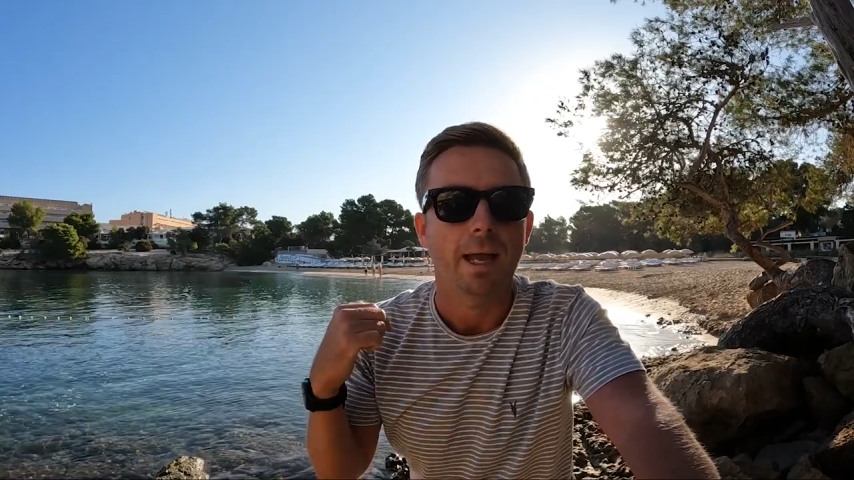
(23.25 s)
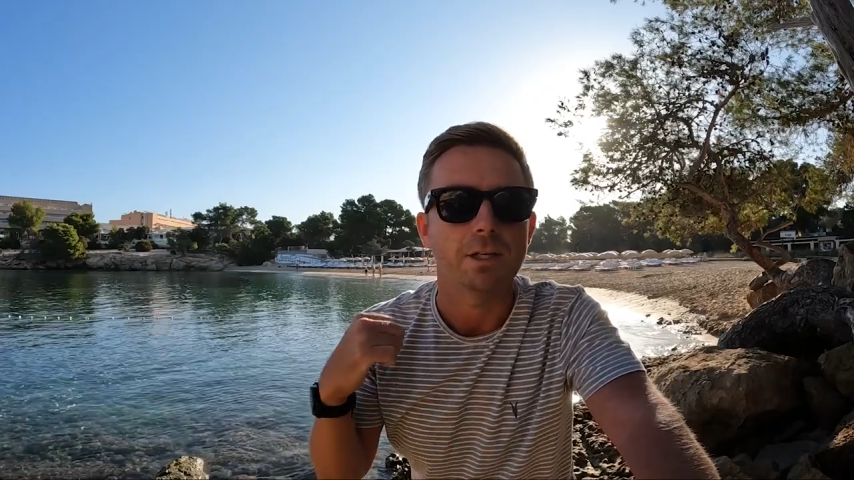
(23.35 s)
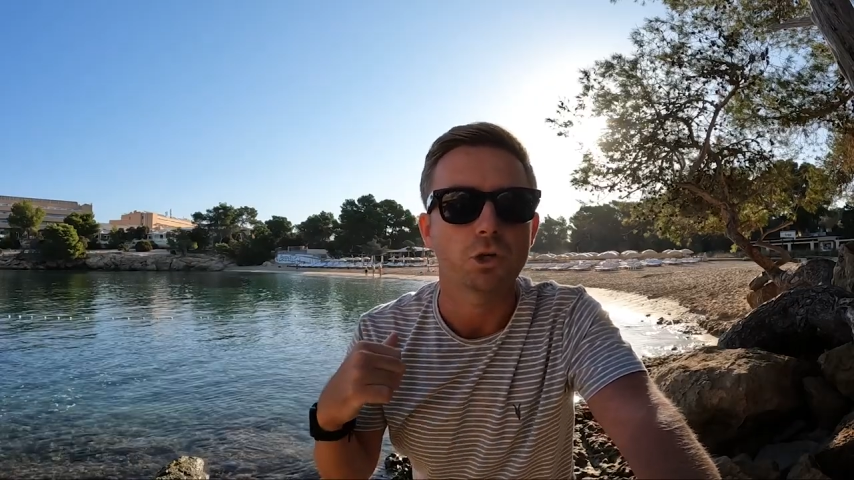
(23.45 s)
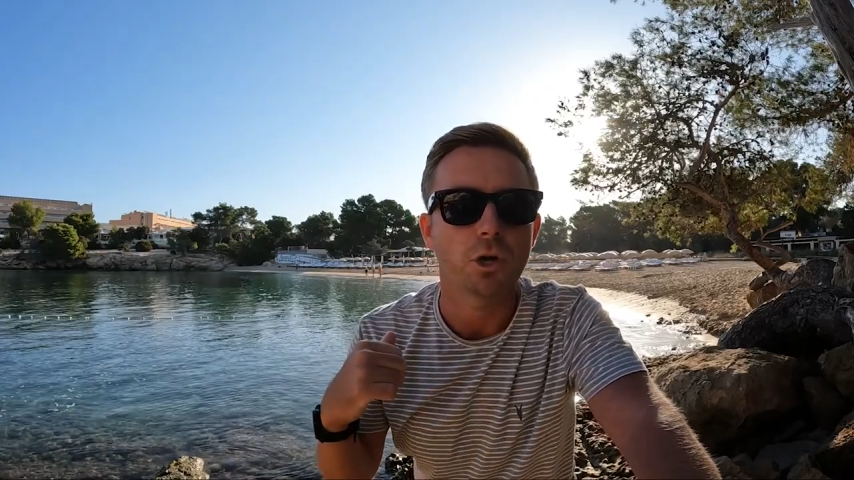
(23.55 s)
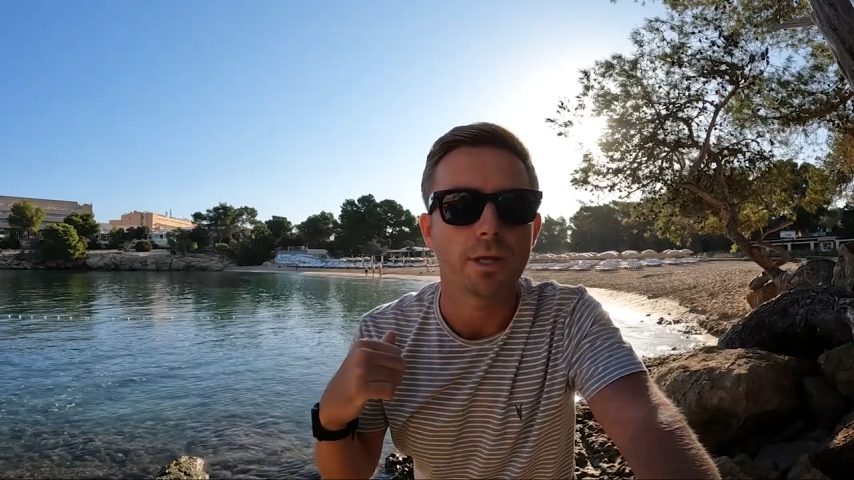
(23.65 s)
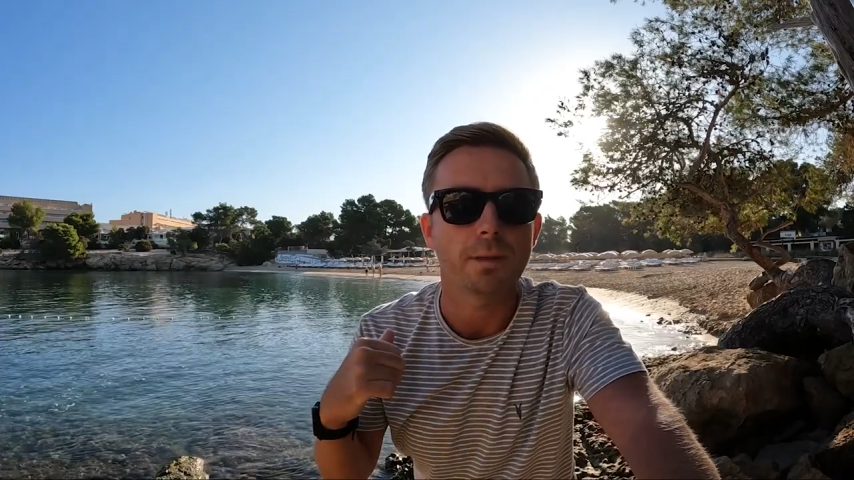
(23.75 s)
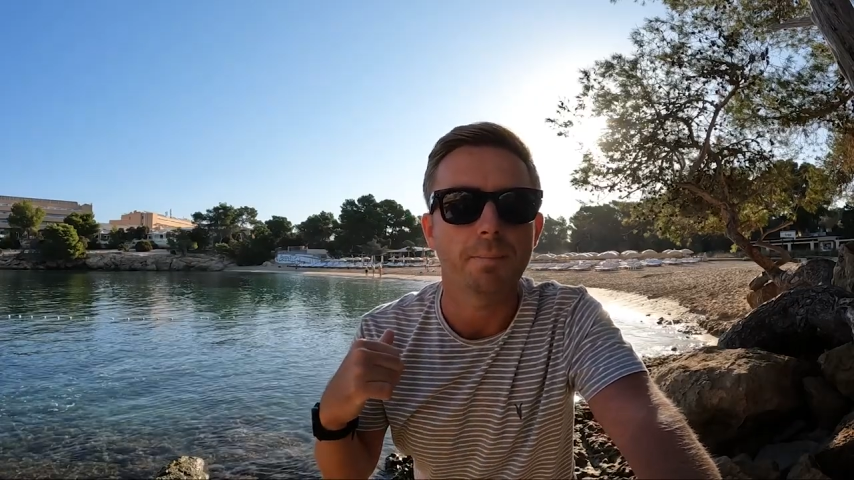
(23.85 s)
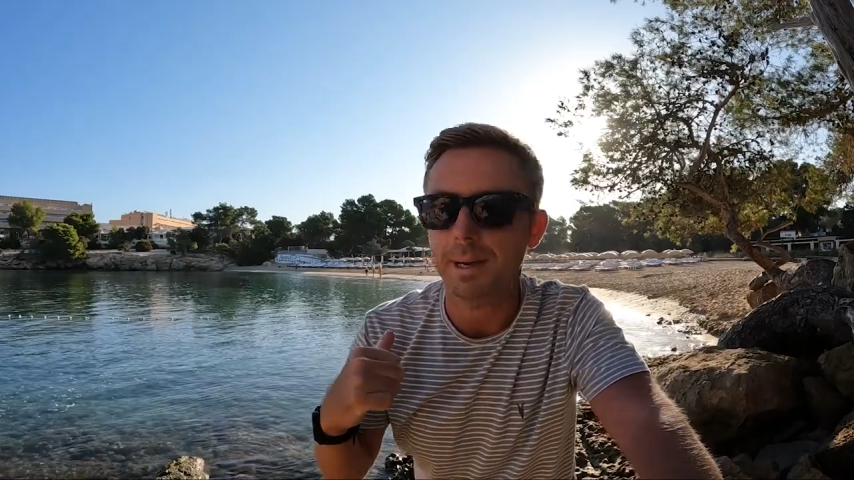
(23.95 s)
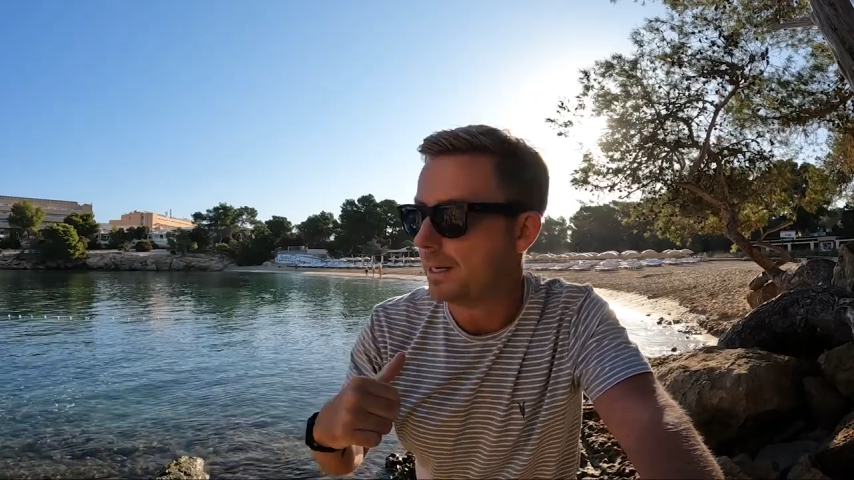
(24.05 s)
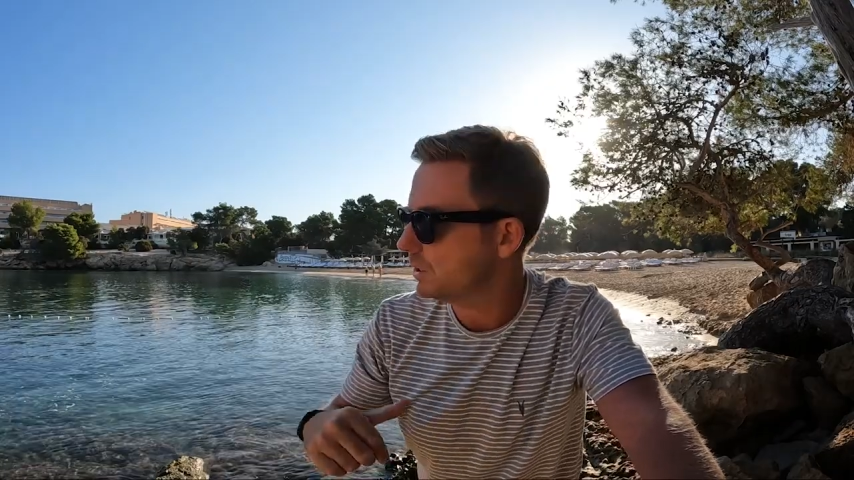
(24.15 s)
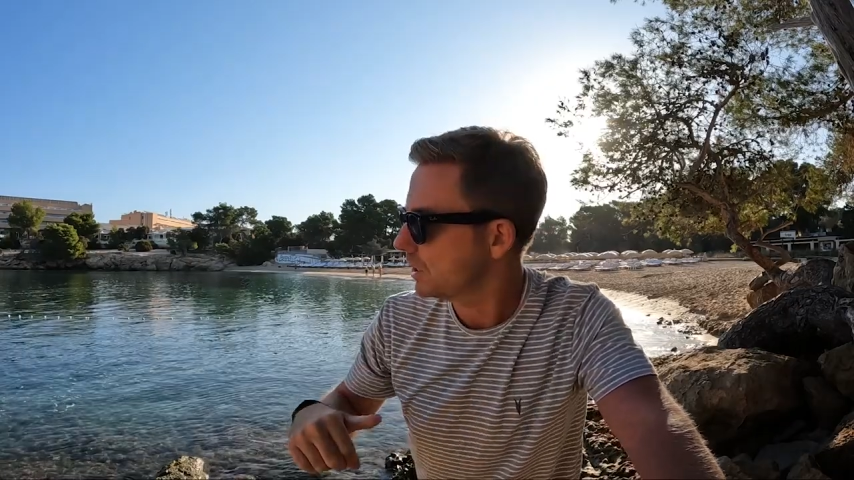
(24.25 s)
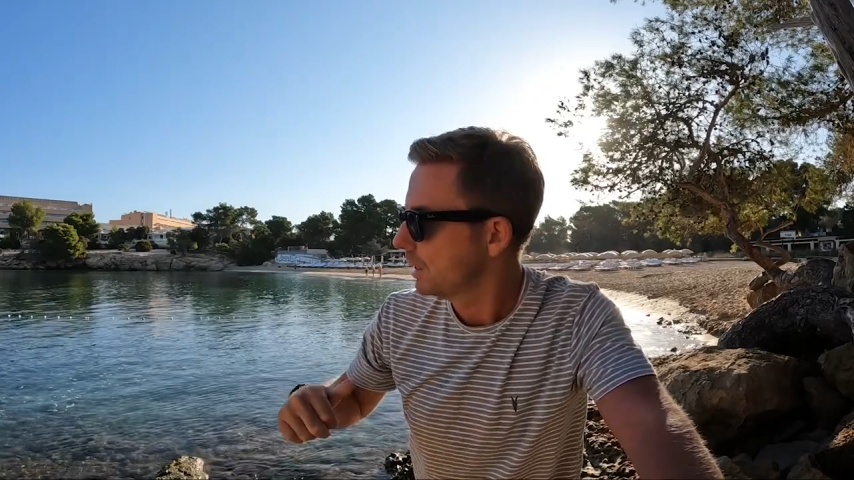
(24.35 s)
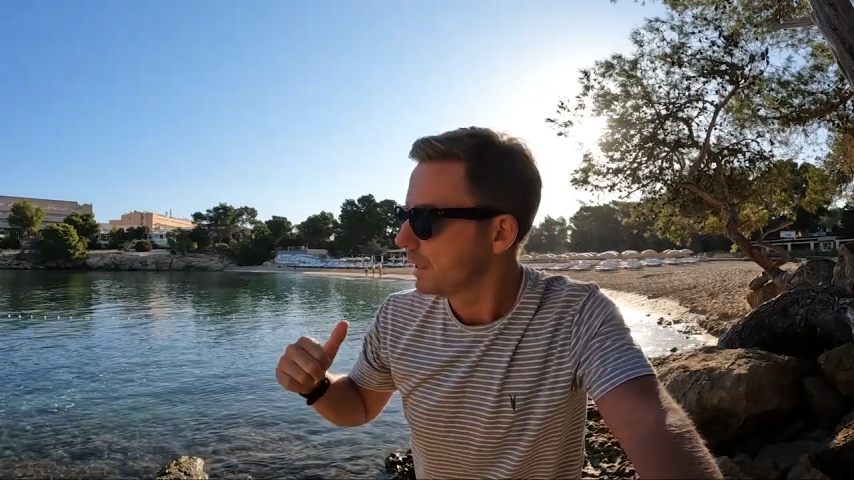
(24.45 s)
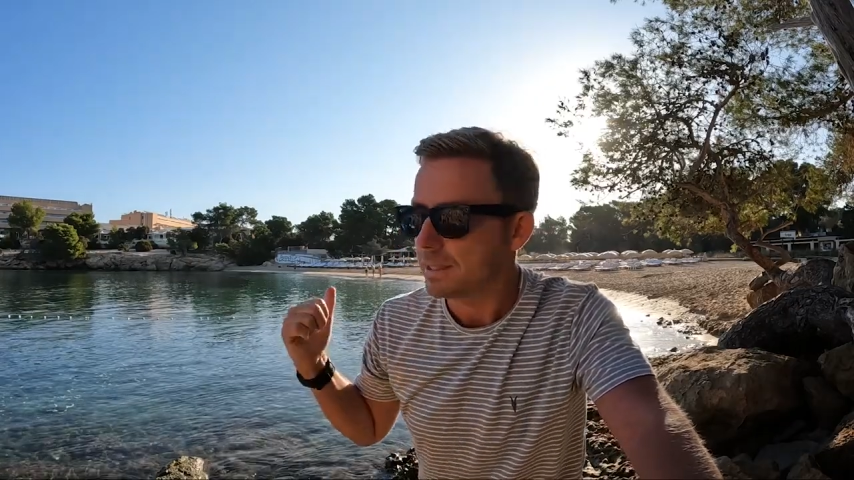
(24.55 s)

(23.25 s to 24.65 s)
enjoying the beach,